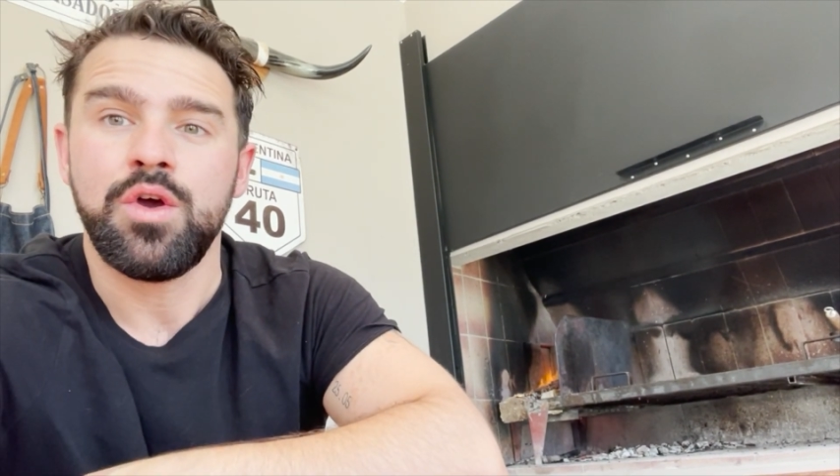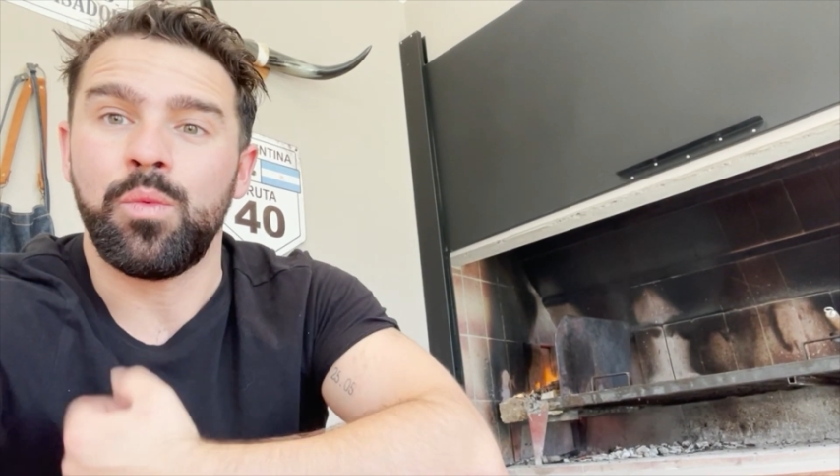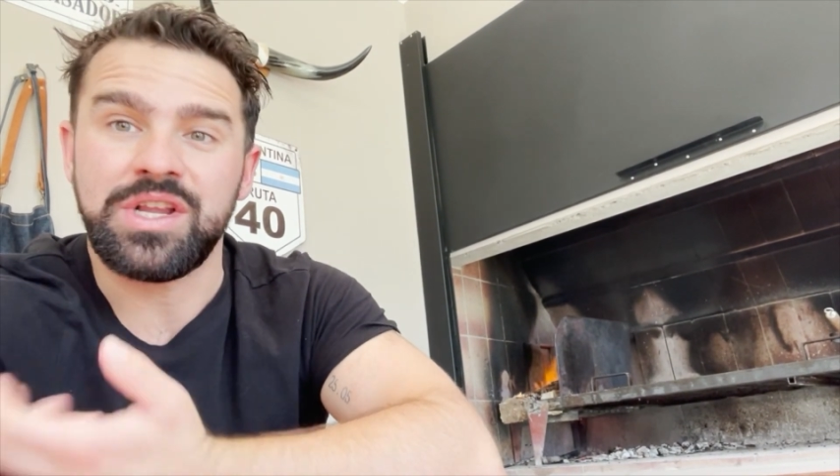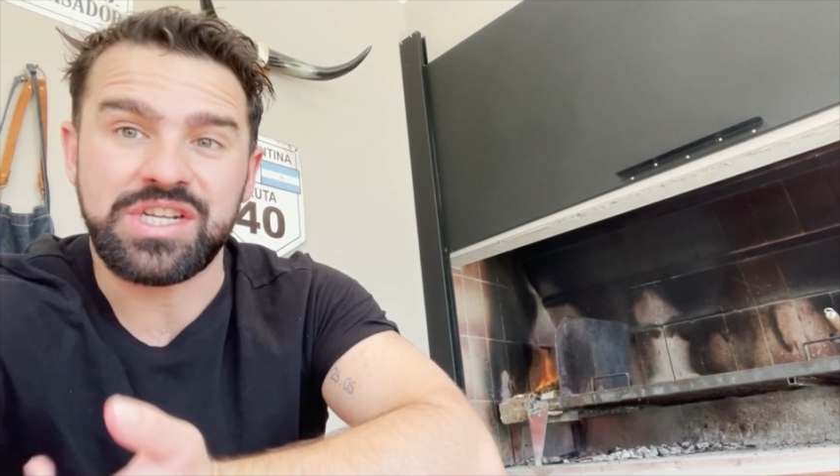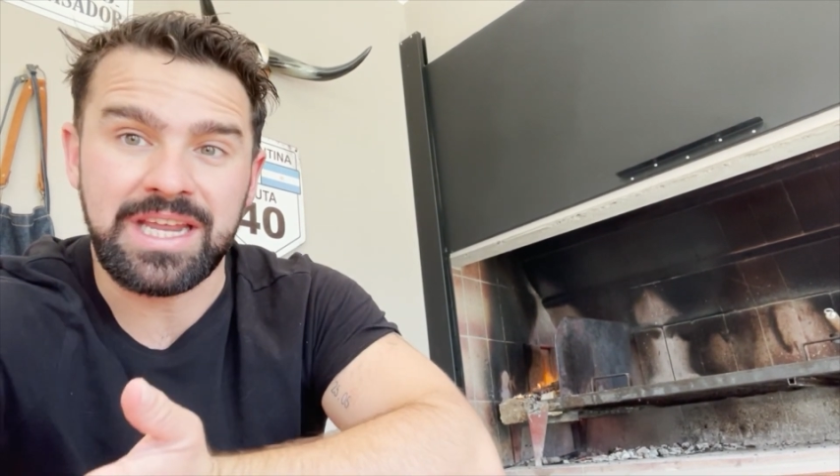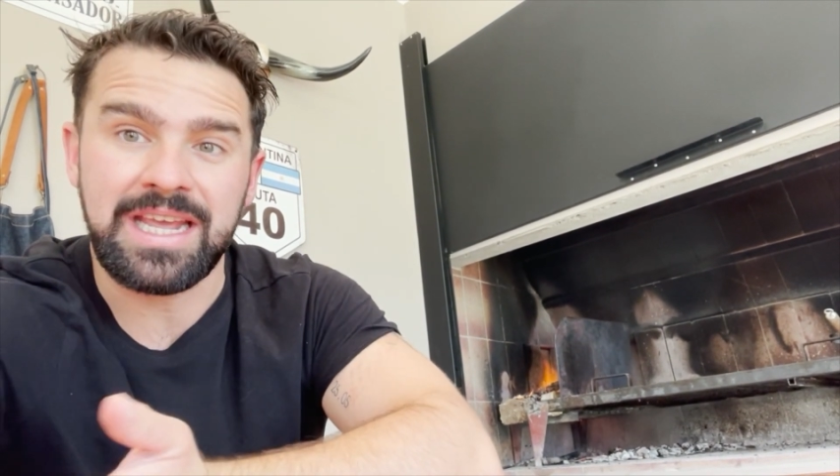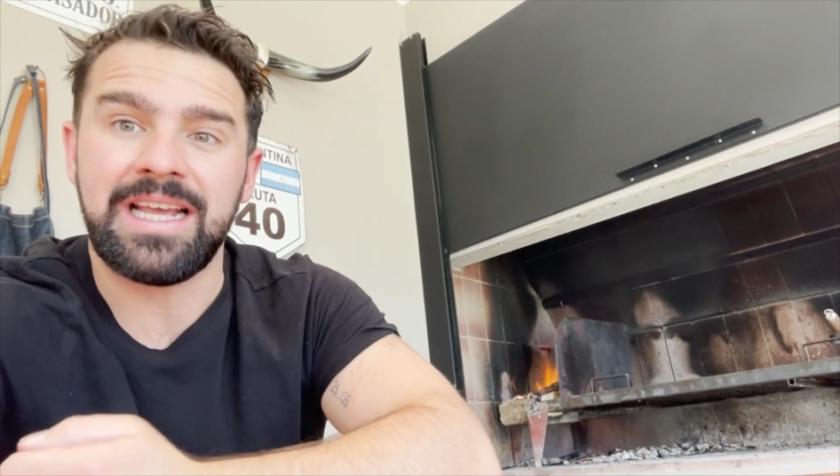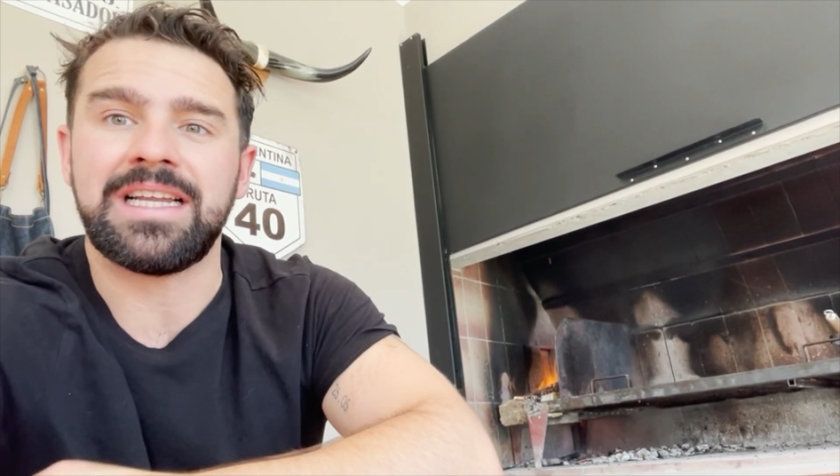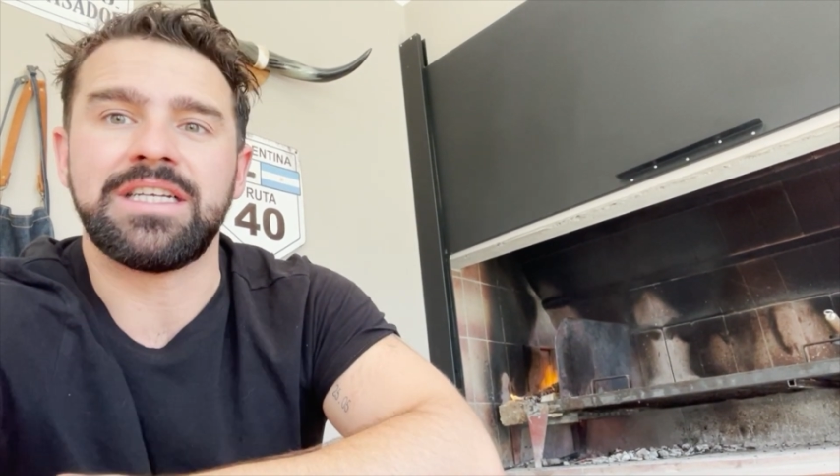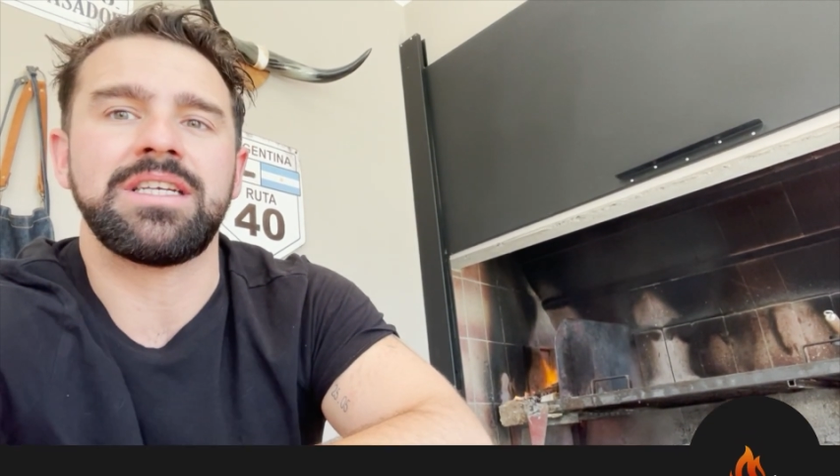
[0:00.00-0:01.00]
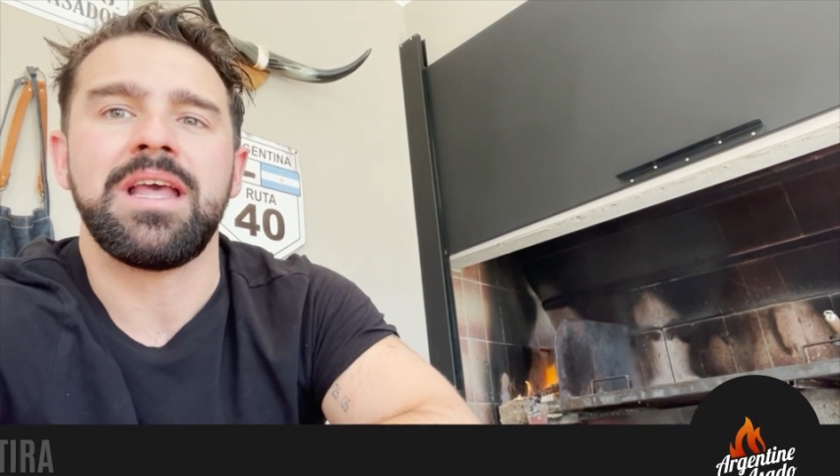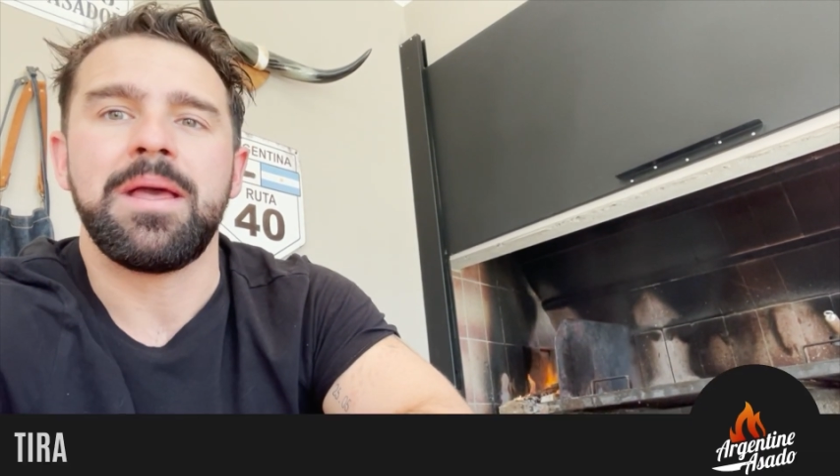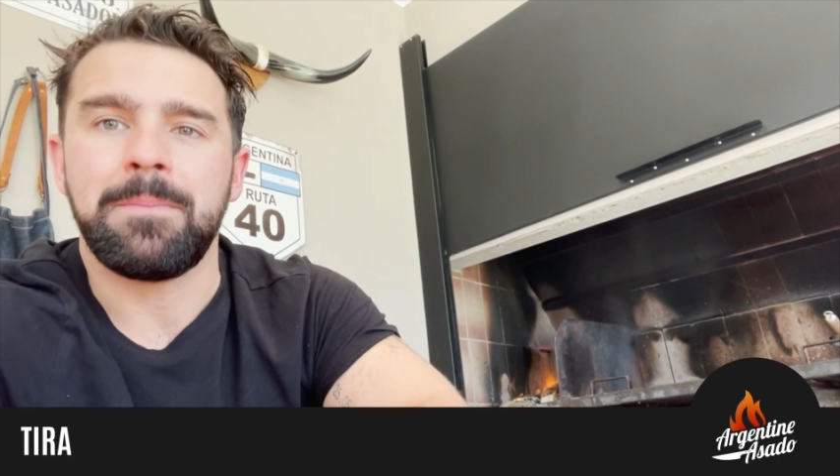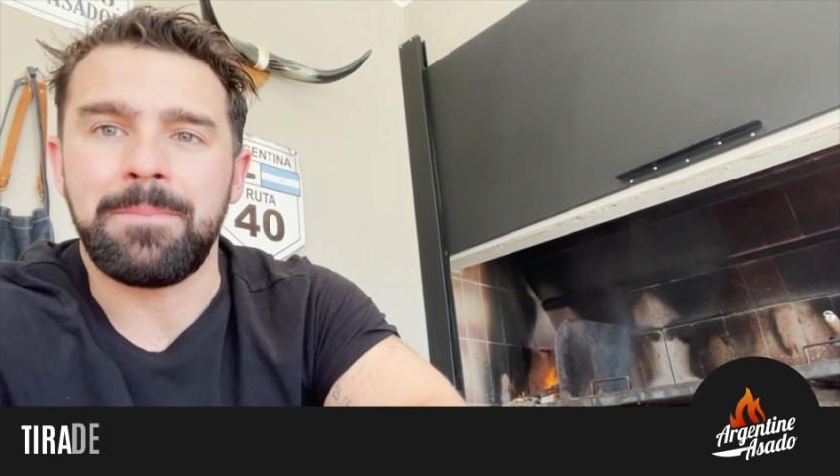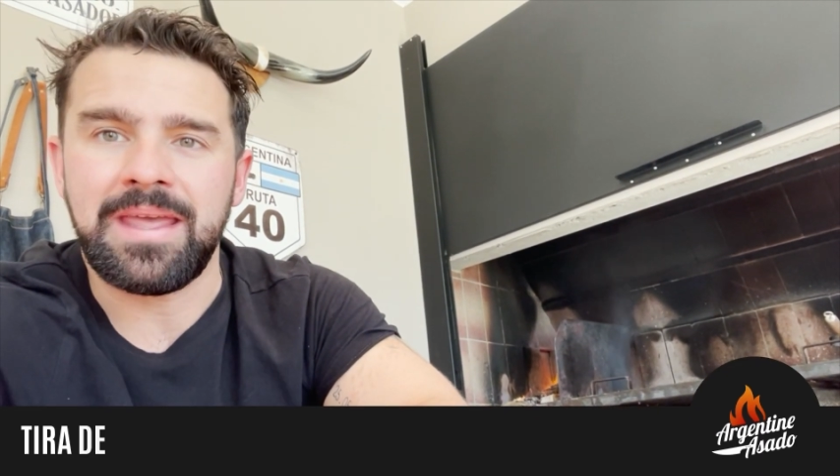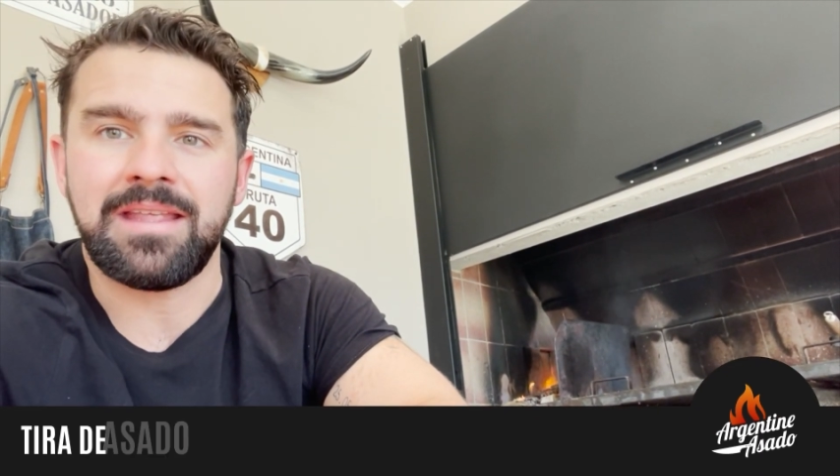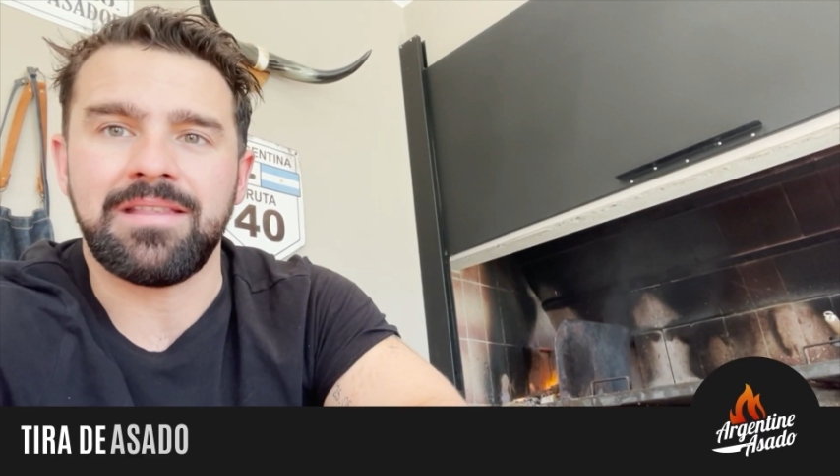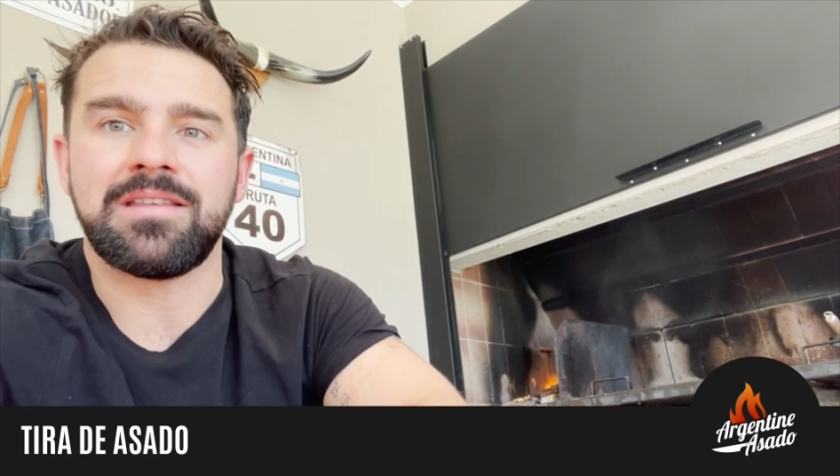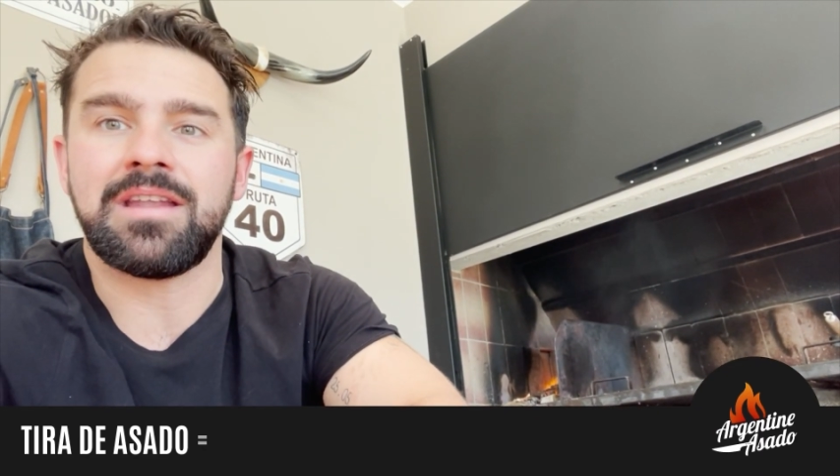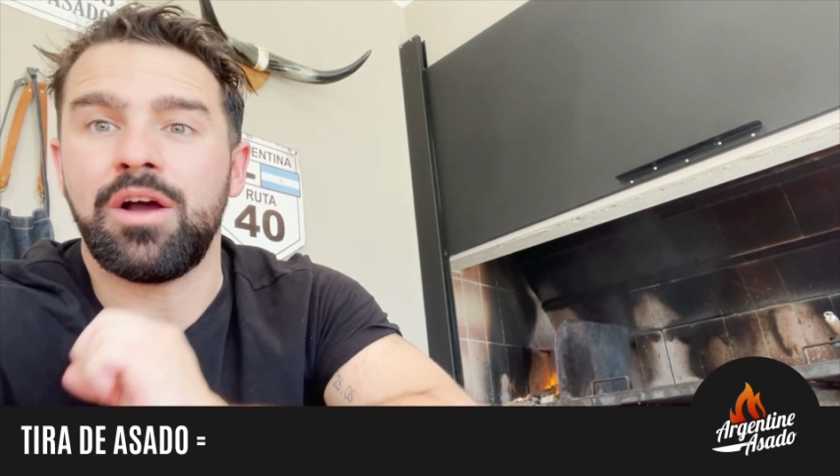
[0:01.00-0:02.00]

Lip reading: which in English means